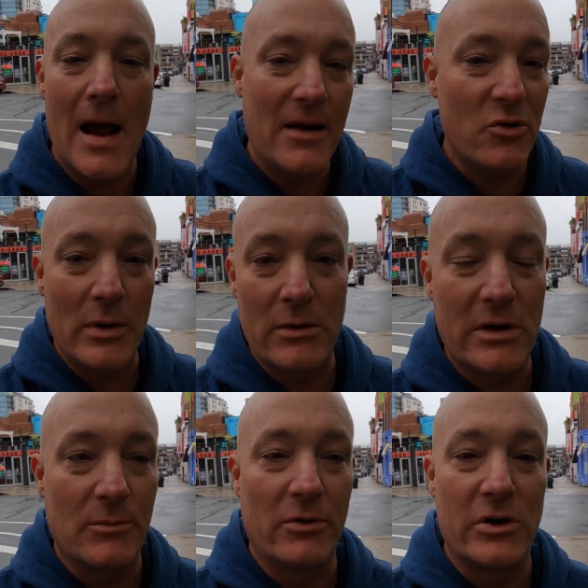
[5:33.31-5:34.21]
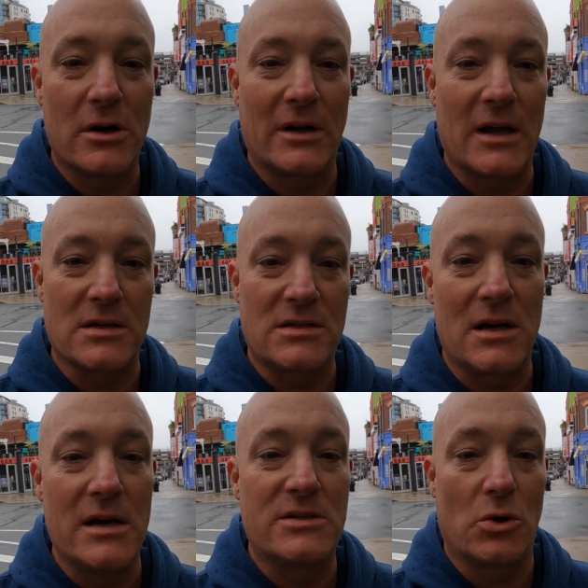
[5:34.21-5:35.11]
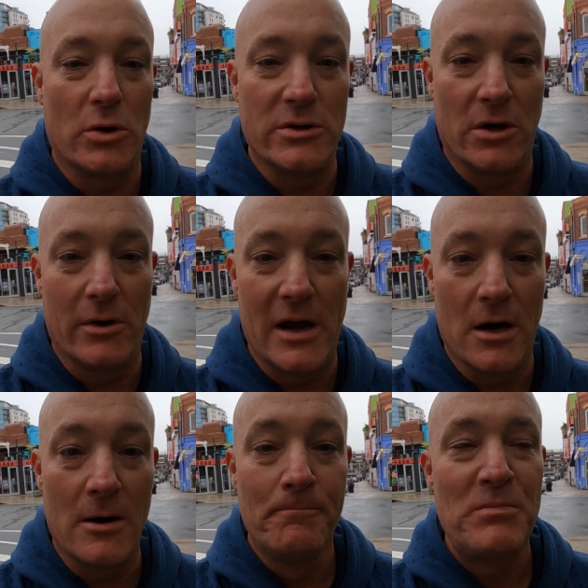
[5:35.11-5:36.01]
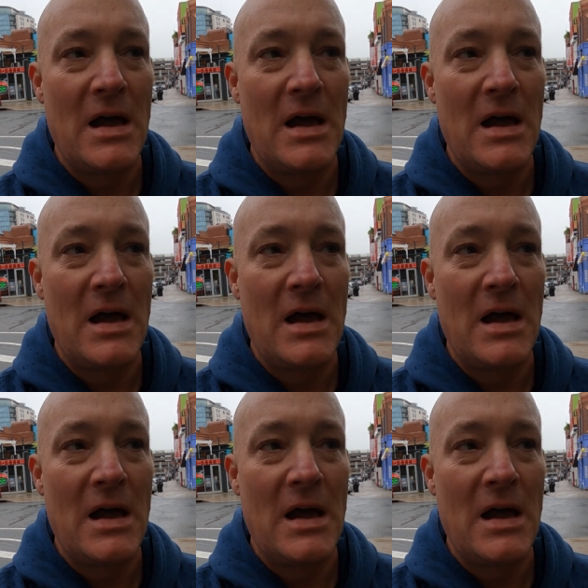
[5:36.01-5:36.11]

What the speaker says: Everybody would come over here, get a slice or a Donair.